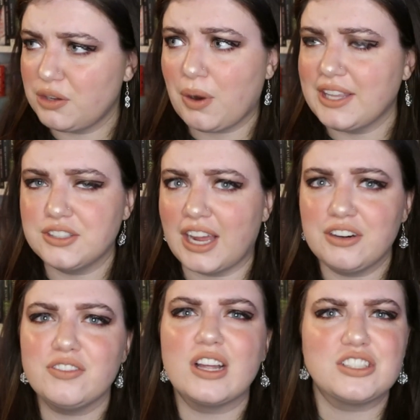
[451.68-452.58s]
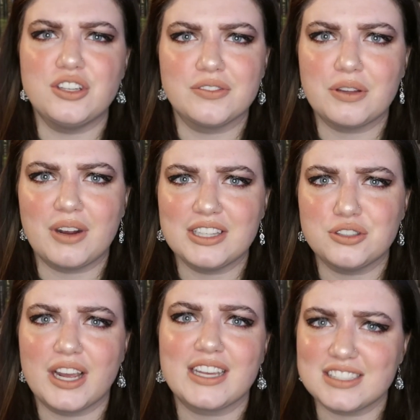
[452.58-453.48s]
they ride the, I don't even actually know if they ride
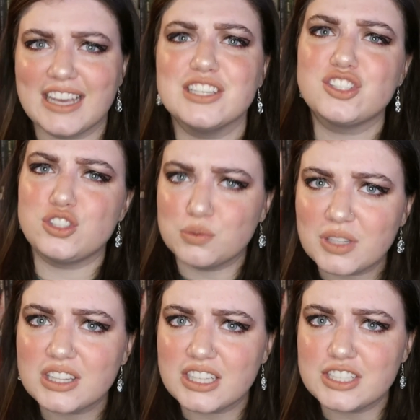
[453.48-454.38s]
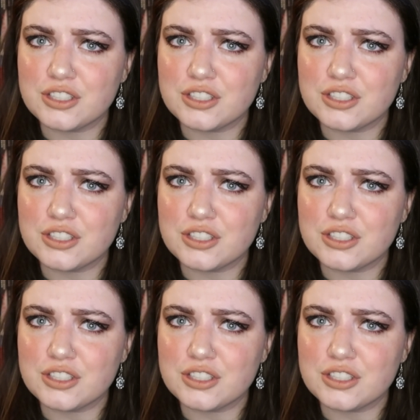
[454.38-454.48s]
the dragons. I assume that they